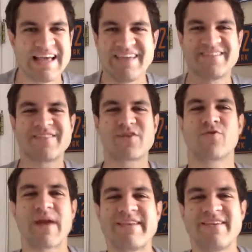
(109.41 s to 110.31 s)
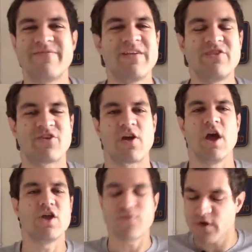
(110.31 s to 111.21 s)
This is a crazy feature.
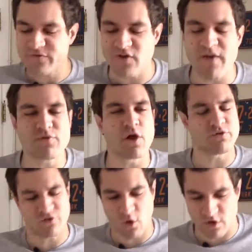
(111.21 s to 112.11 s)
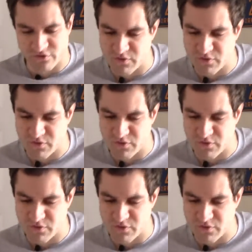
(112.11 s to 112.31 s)
You've heard of soft close doors.